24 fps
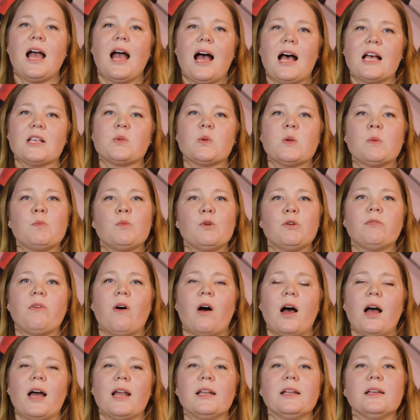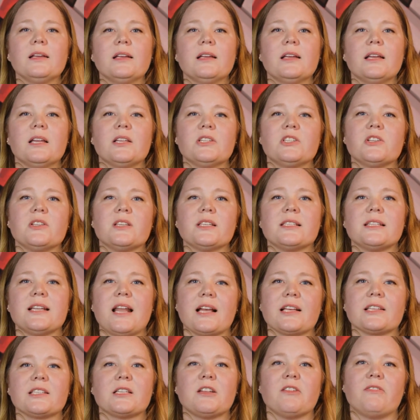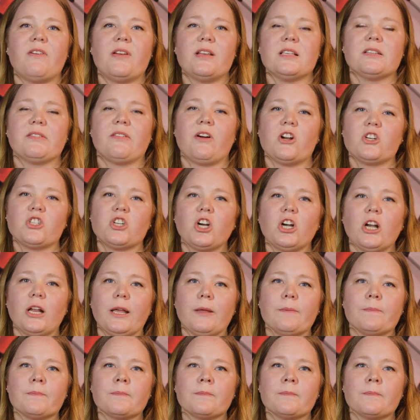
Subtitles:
as we move on into this next phase of our journey.